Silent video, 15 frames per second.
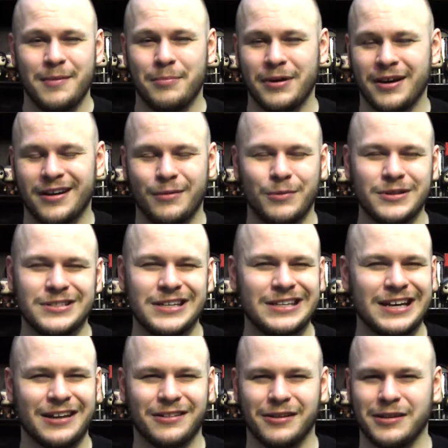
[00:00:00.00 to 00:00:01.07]
but once you
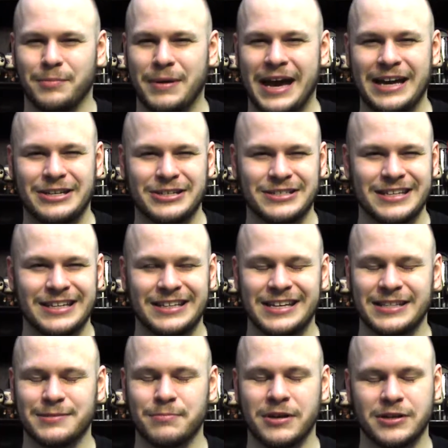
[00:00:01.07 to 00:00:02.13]
download the patches, it
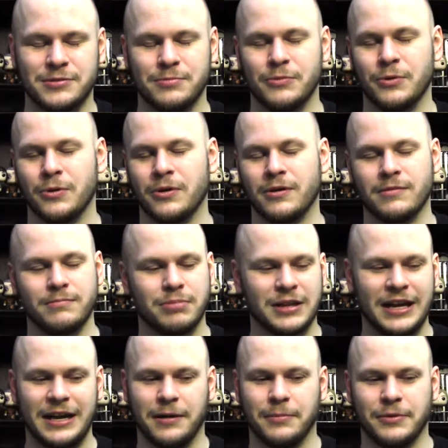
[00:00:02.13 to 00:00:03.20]
gets much more
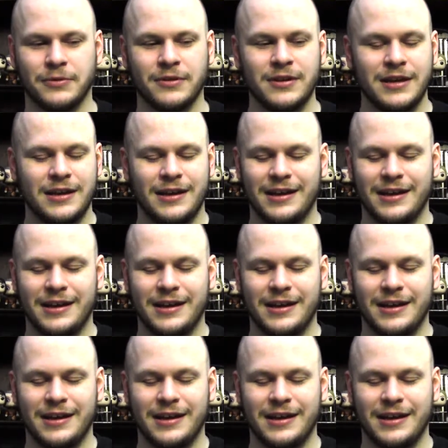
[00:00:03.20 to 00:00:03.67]
playable.